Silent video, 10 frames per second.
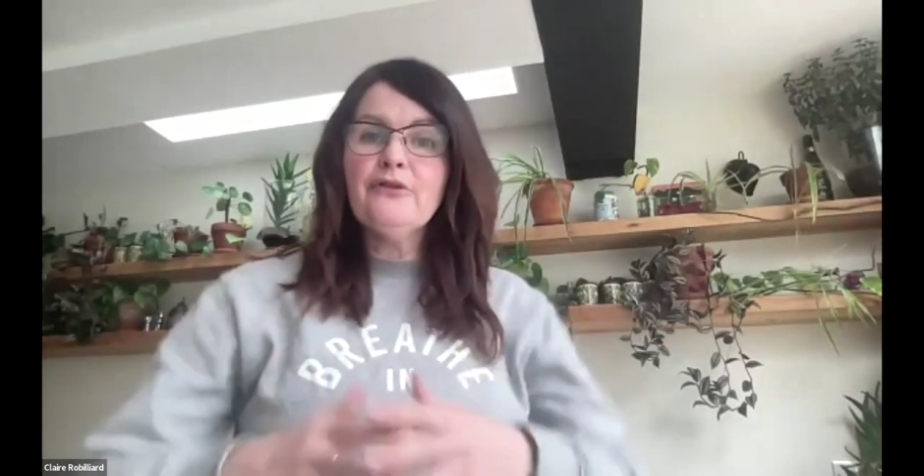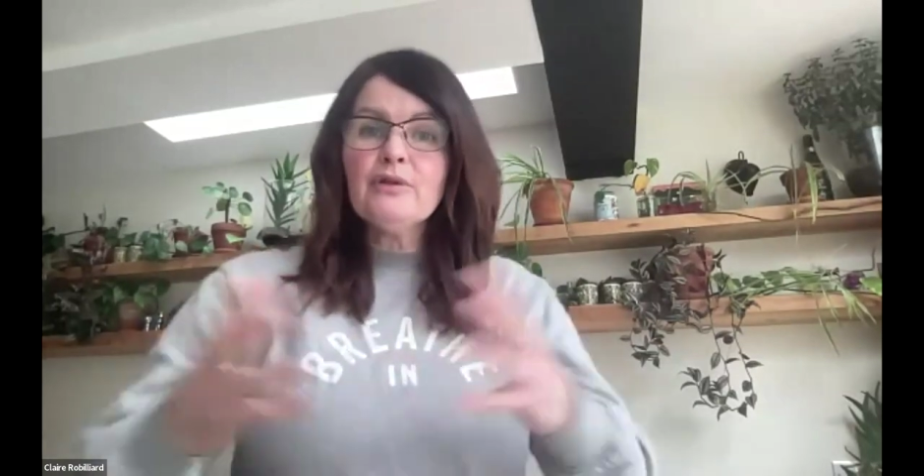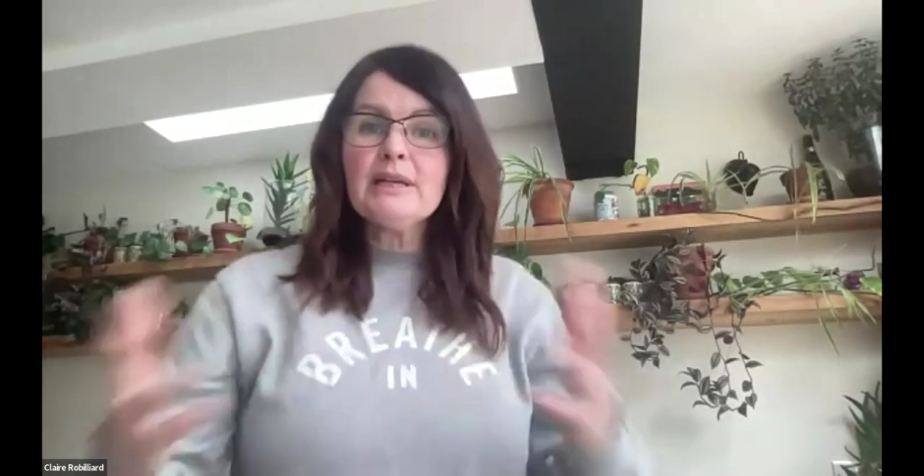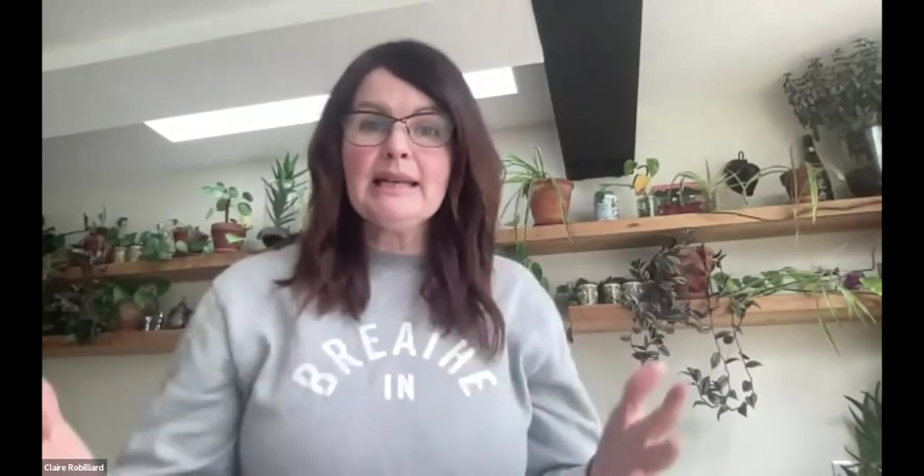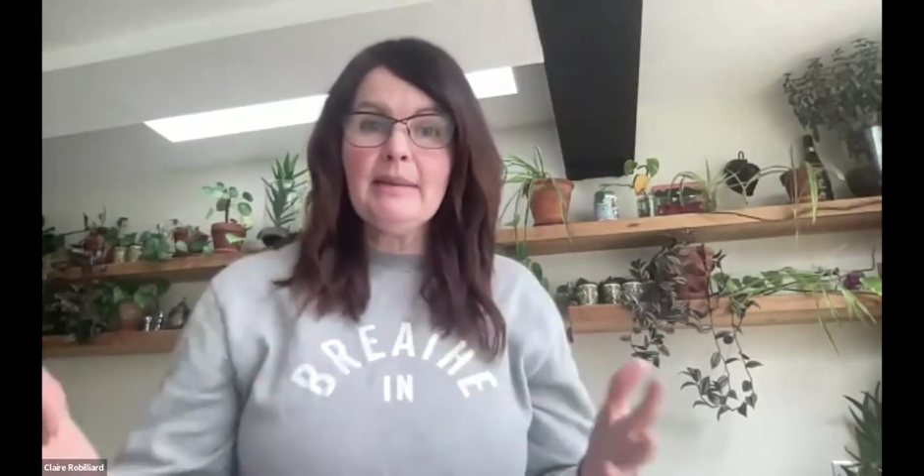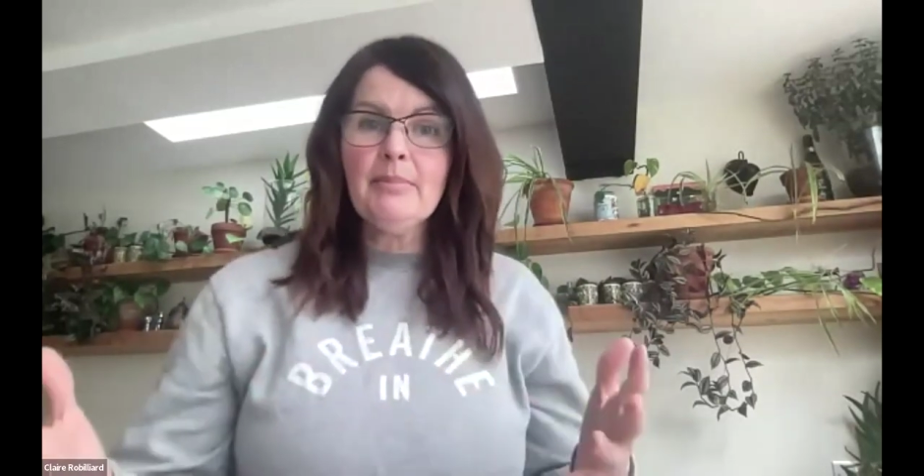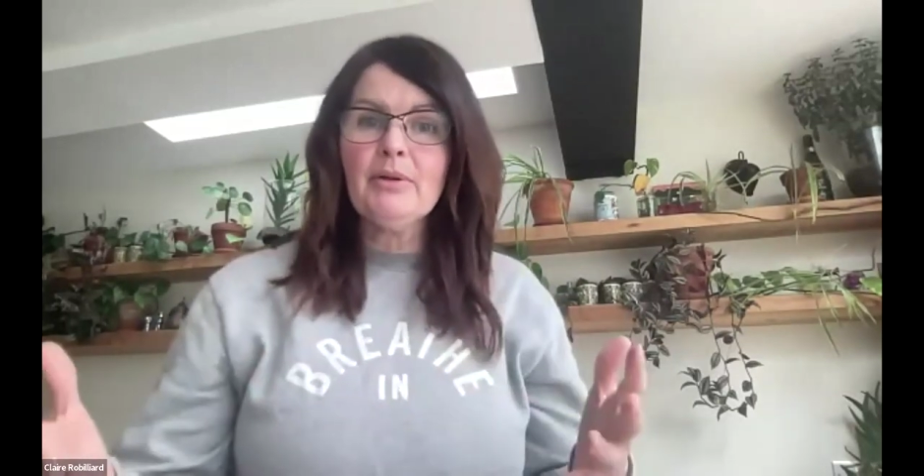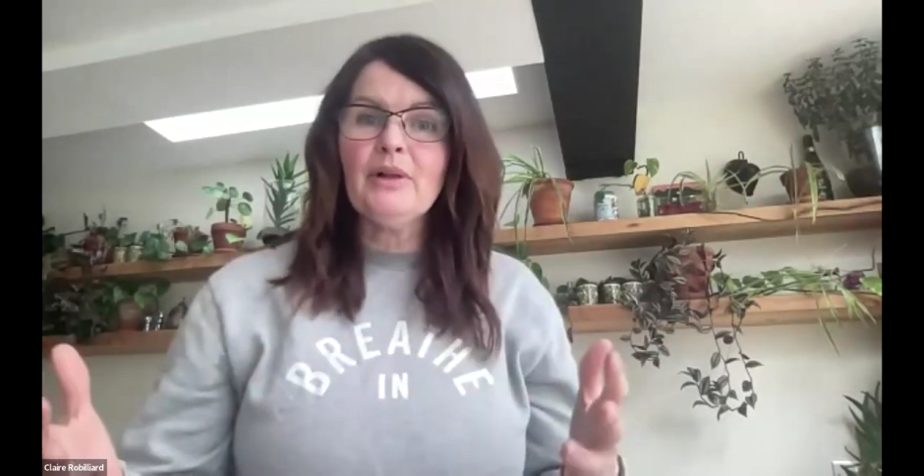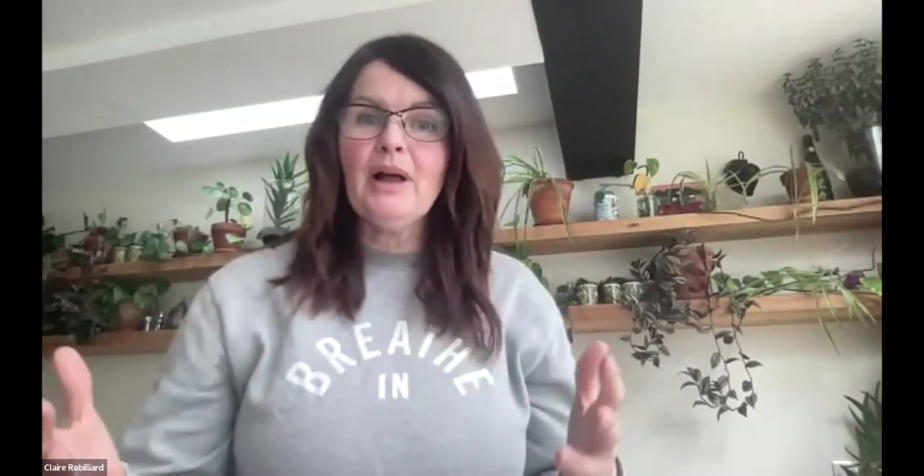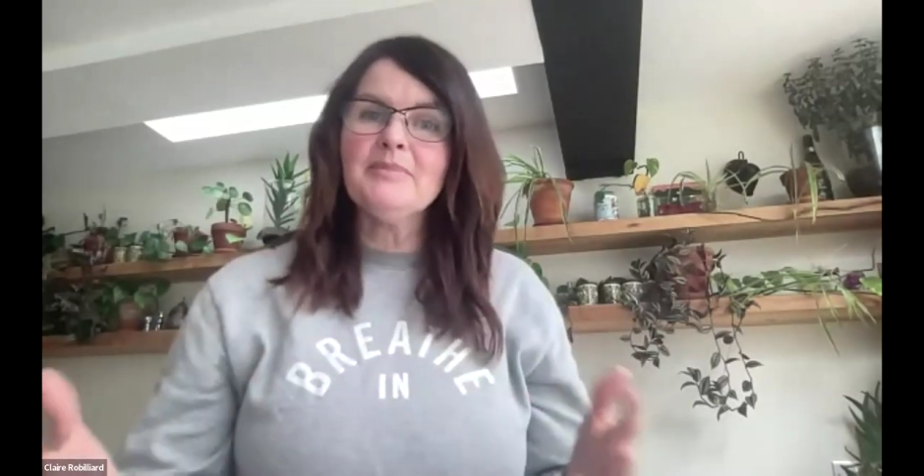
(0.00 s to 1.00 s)
For
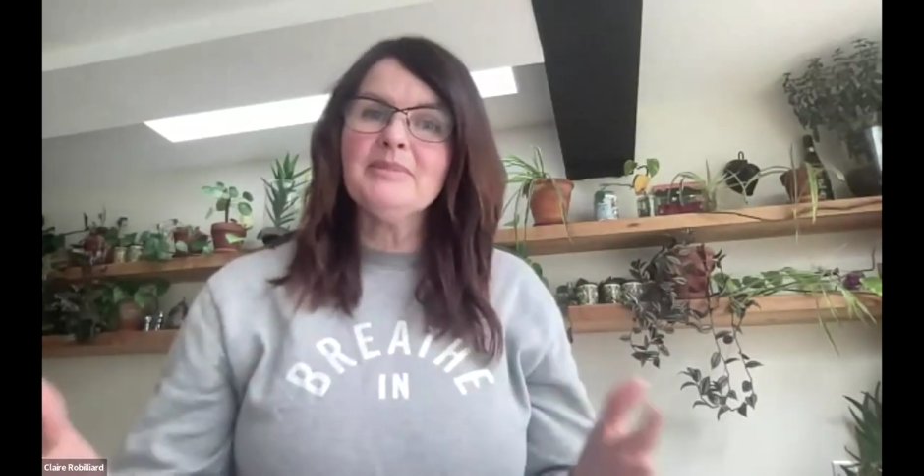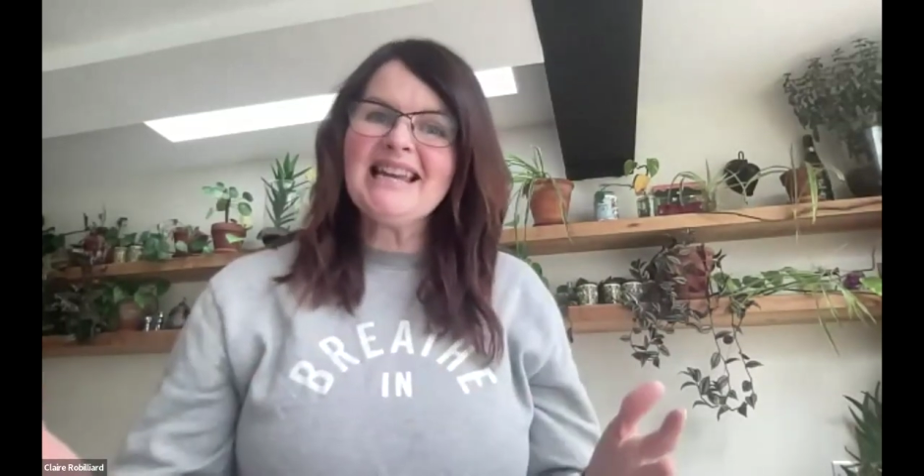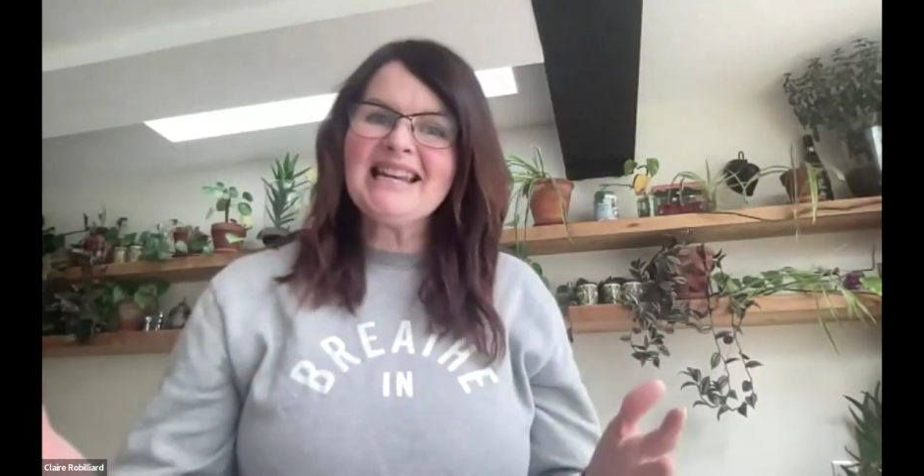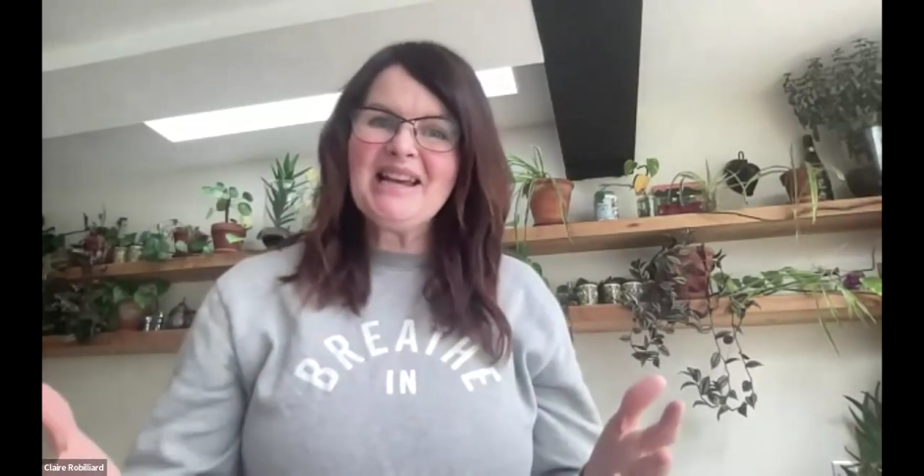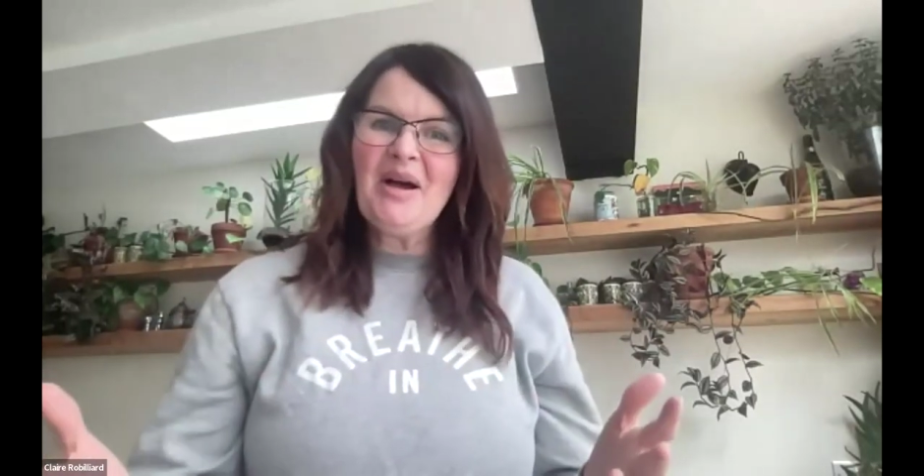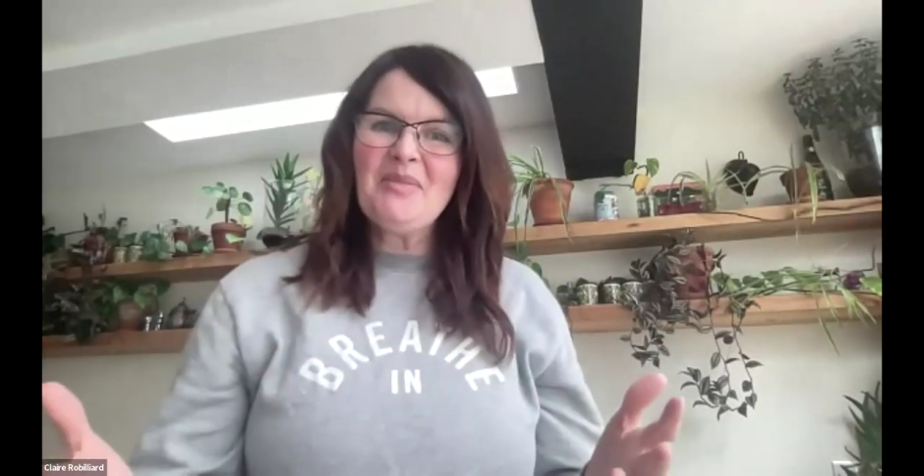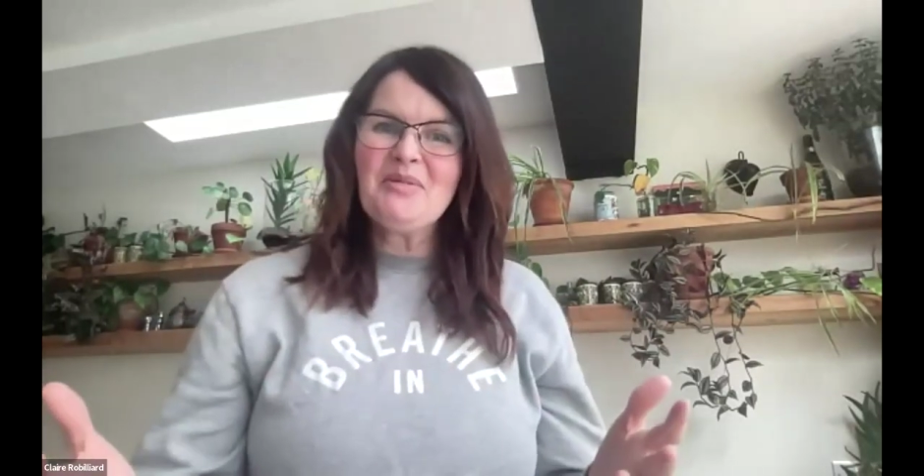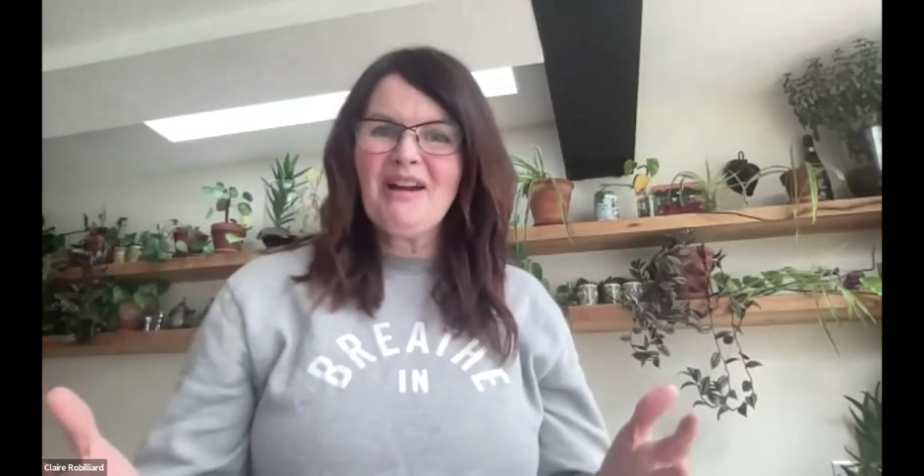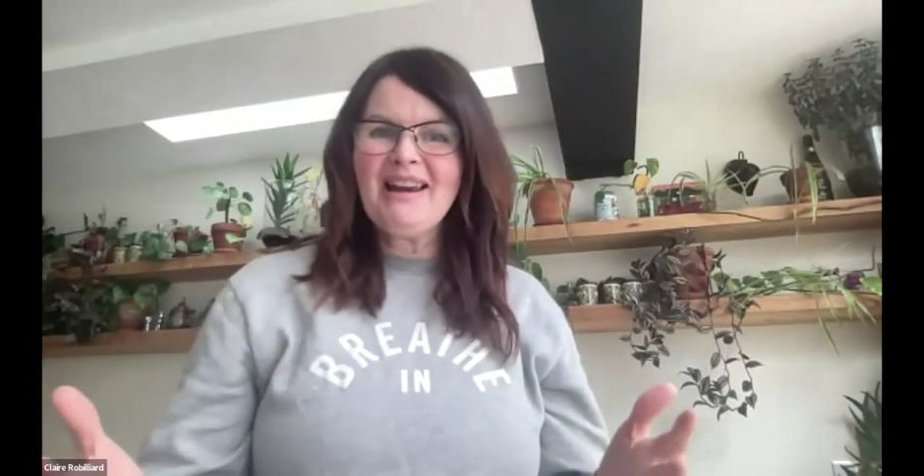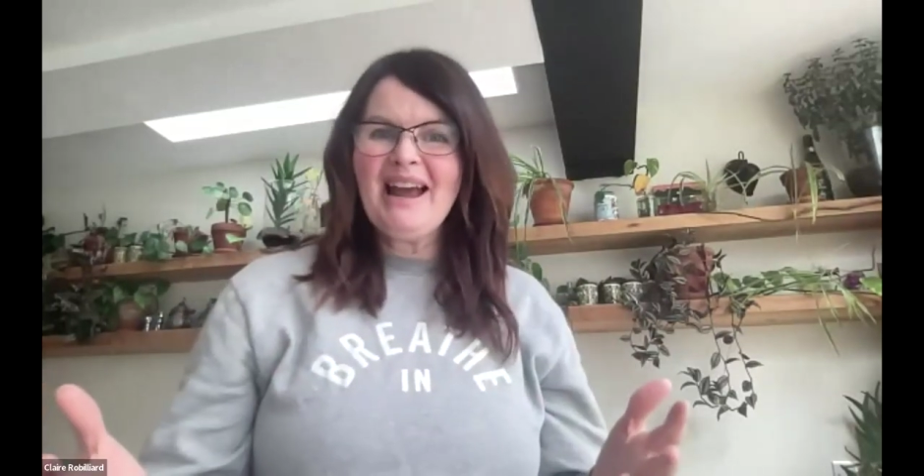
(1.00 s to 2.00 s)
example, I'm standing
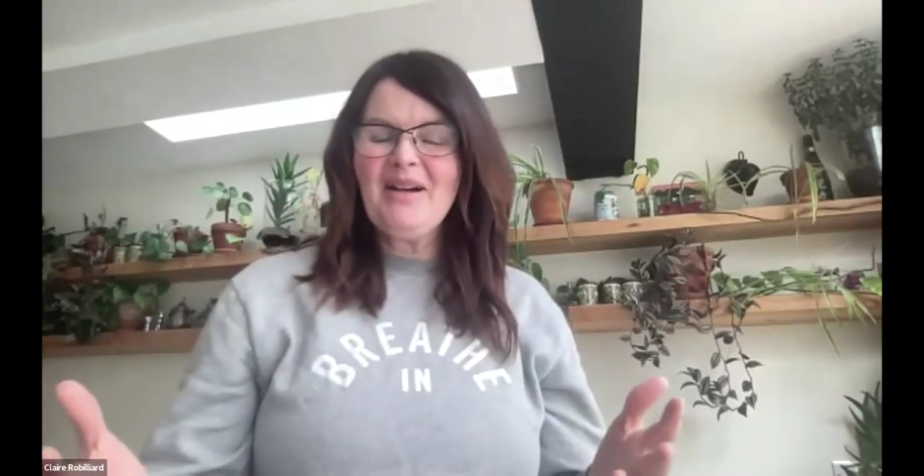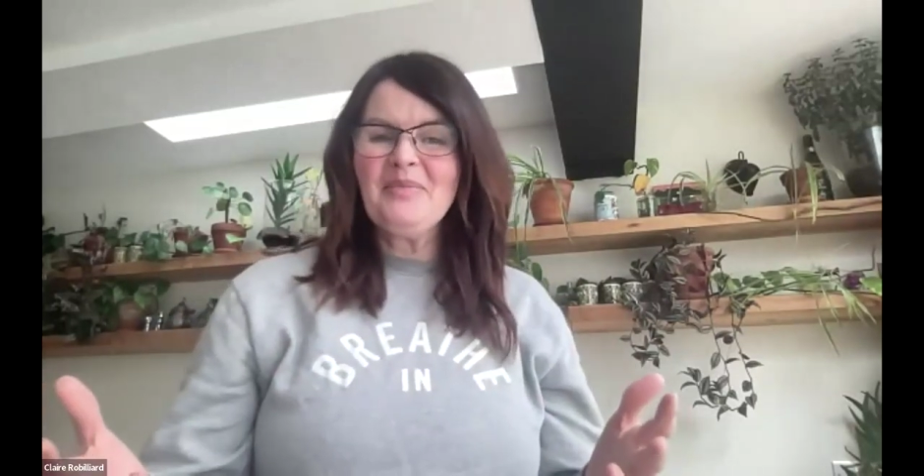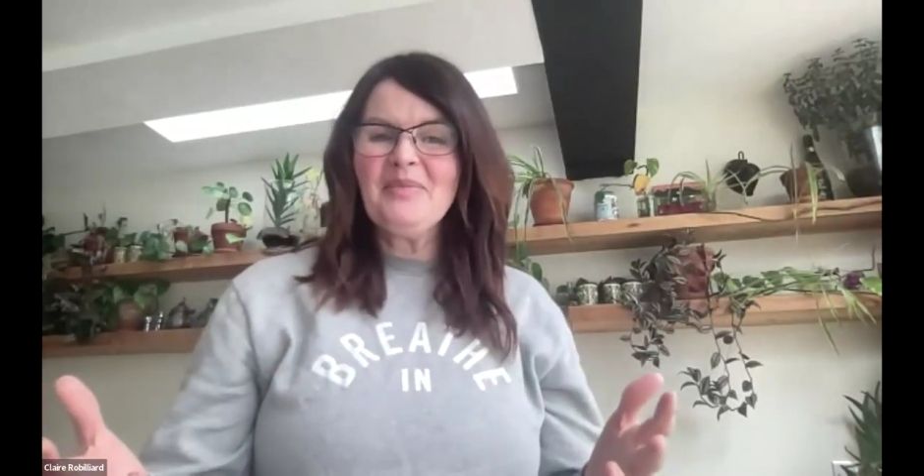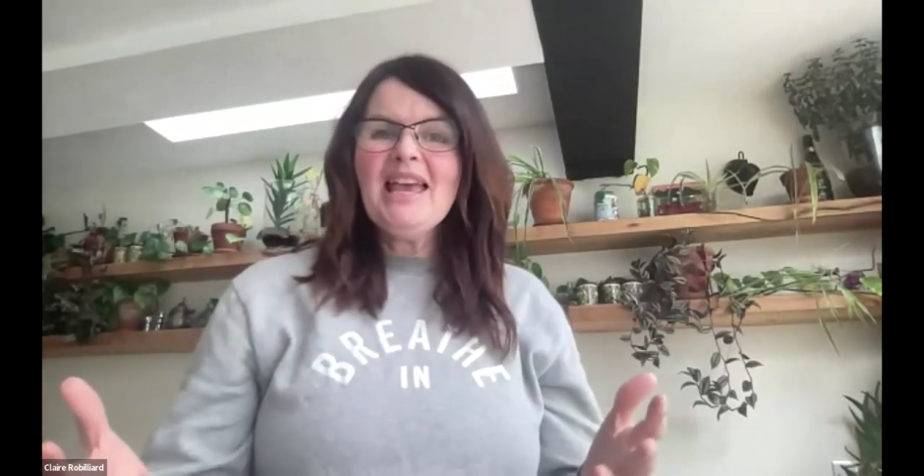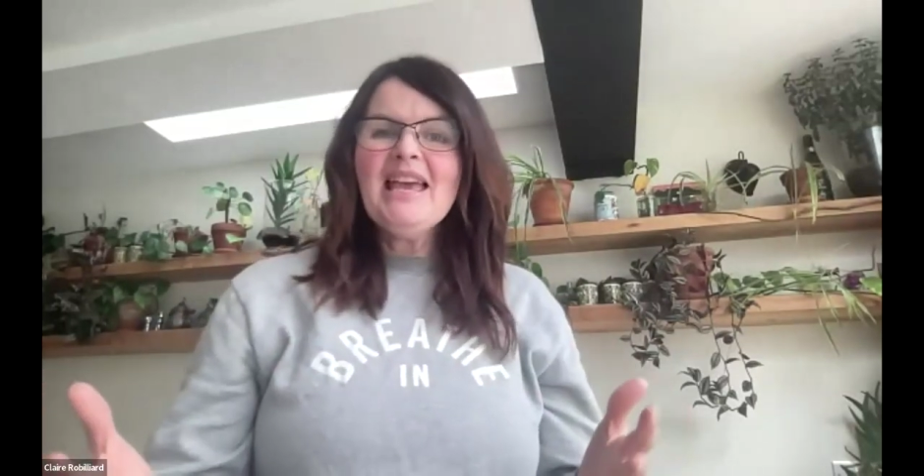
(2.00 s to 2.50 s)
up right now.